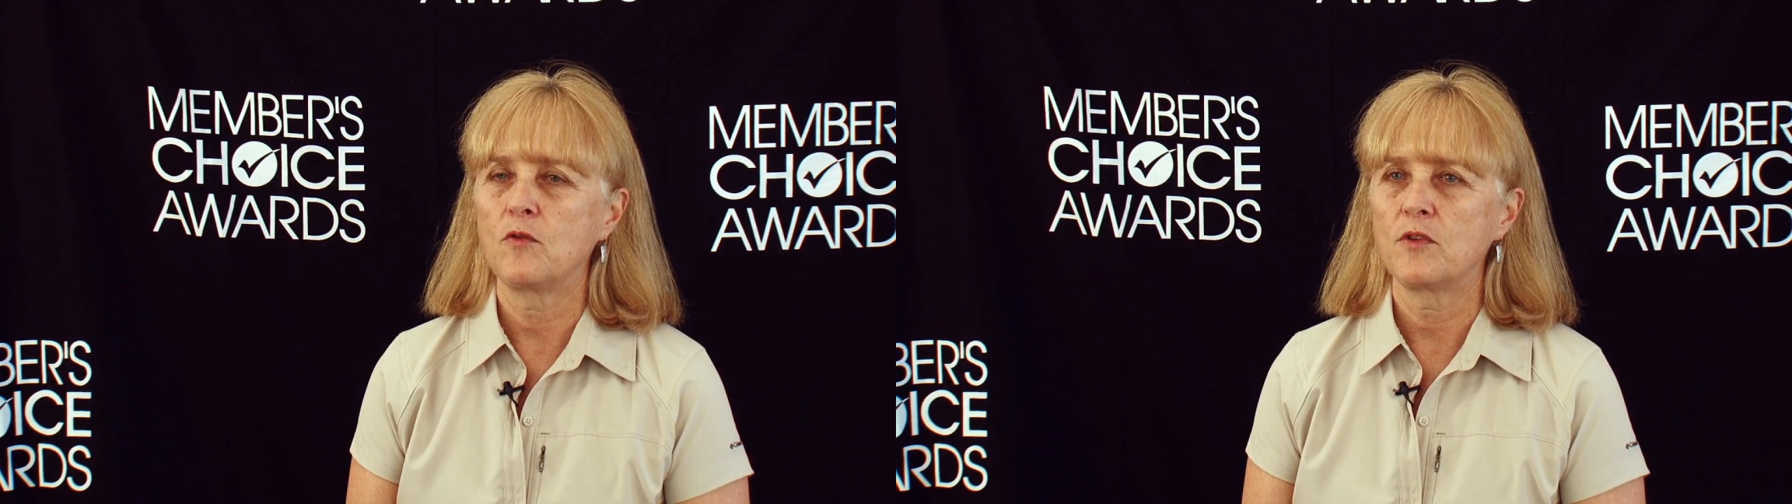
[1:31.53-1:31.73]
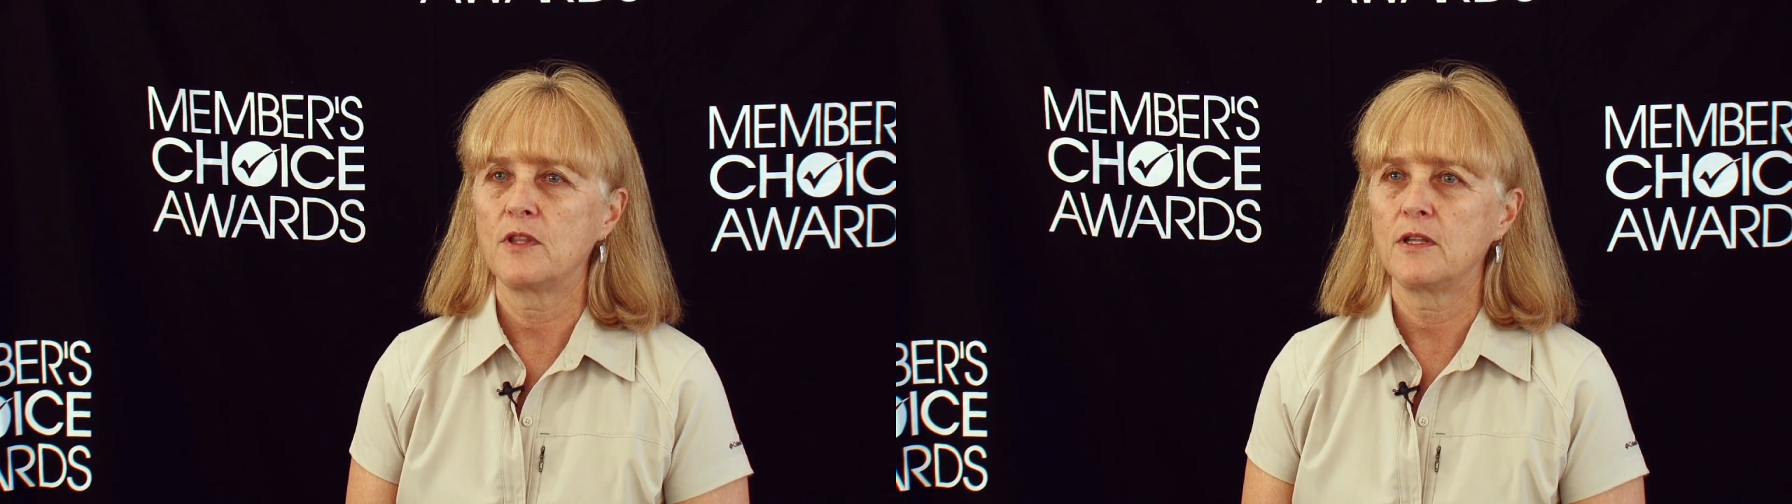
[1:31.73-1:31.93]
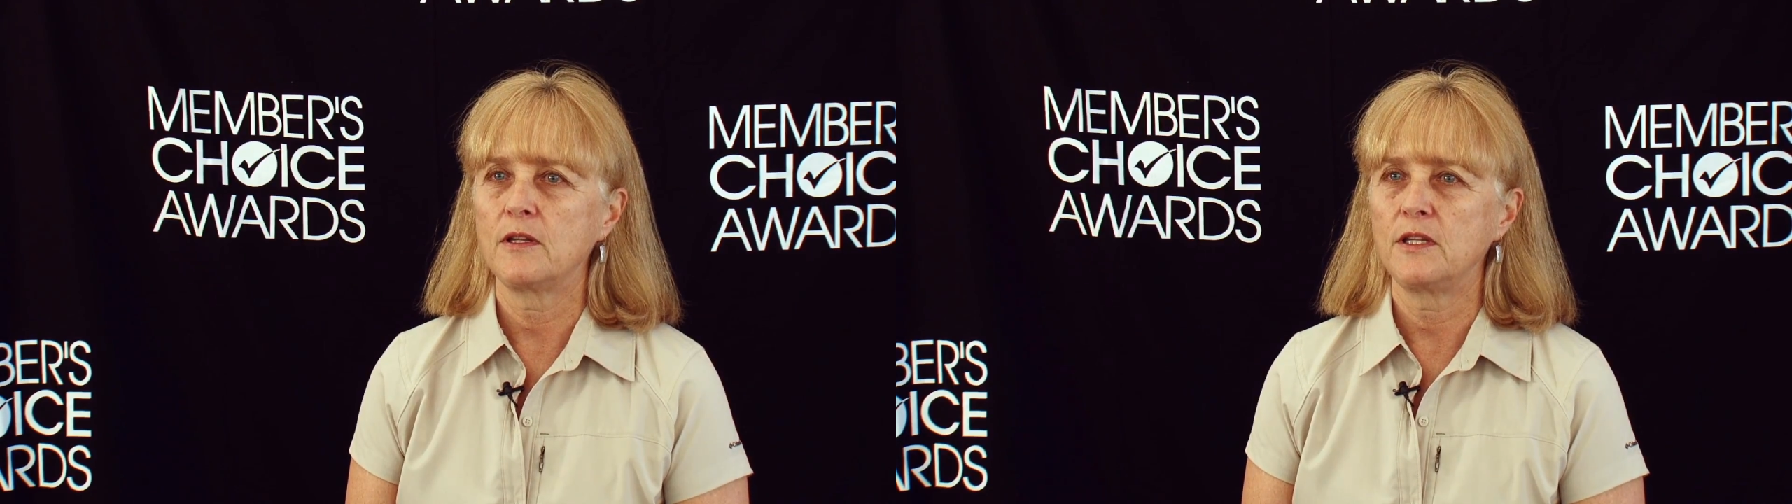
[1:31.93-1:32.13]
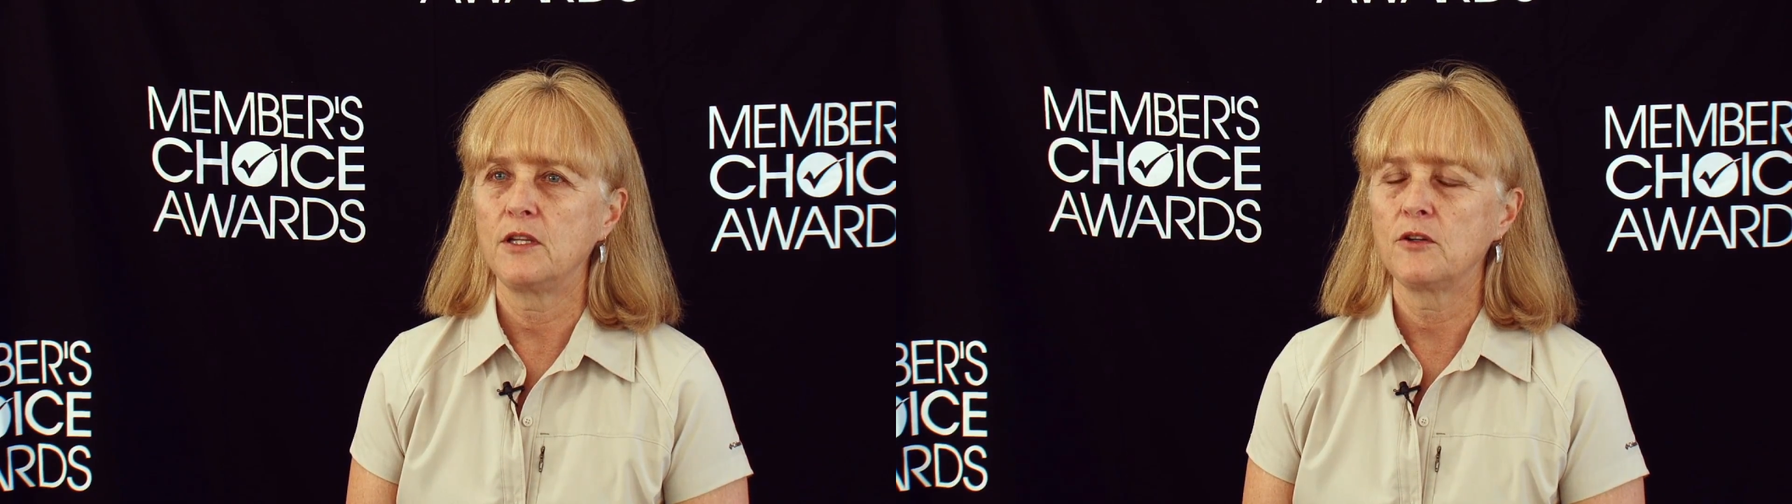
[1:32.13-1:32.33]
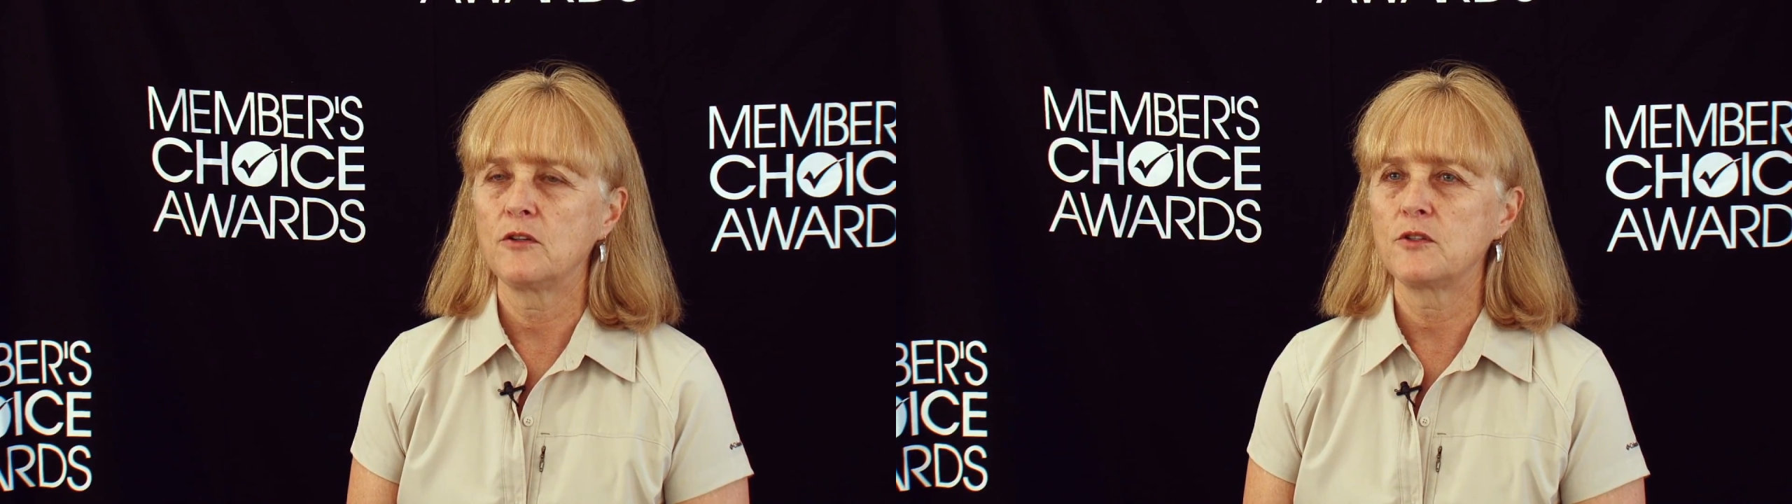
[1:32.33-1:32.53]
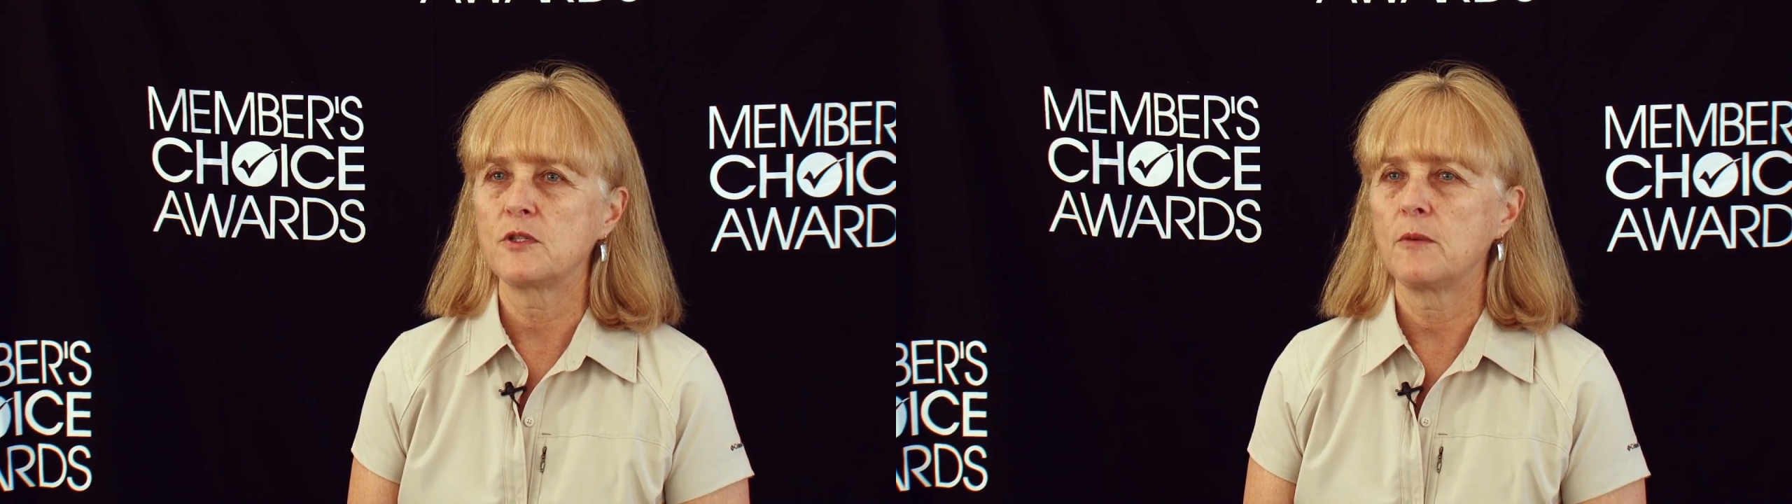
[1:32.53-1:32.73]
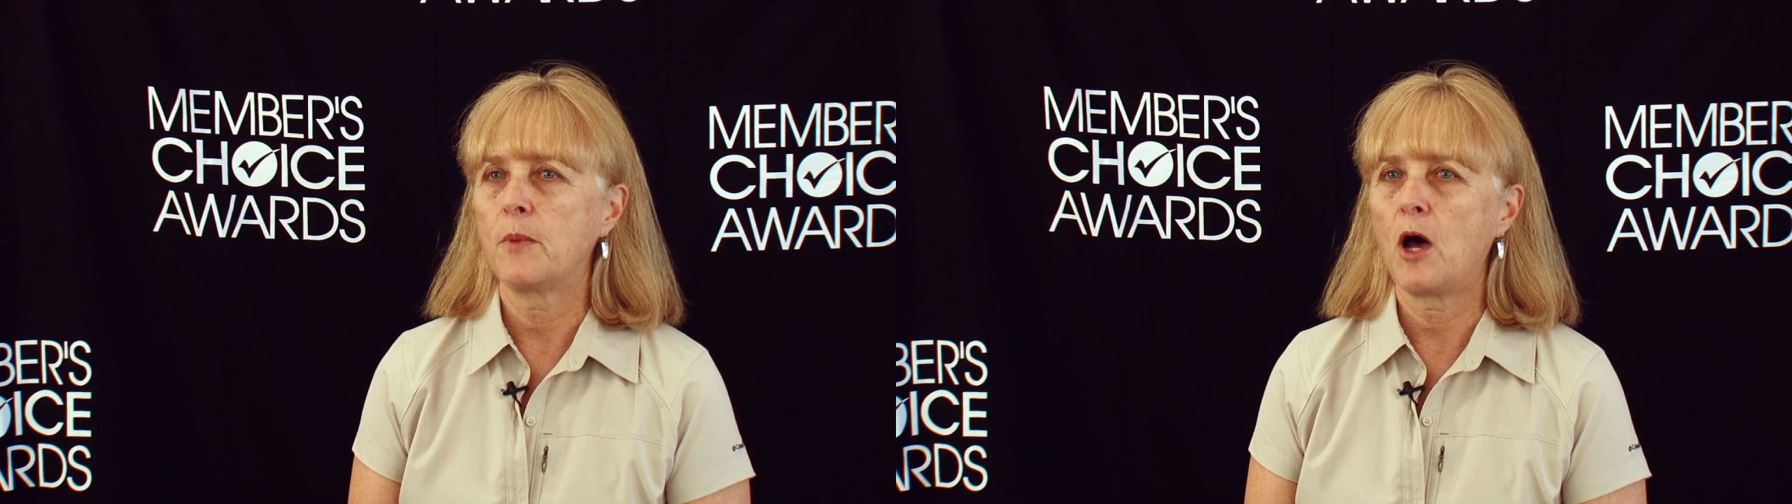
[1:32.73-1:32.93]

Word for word: over the years.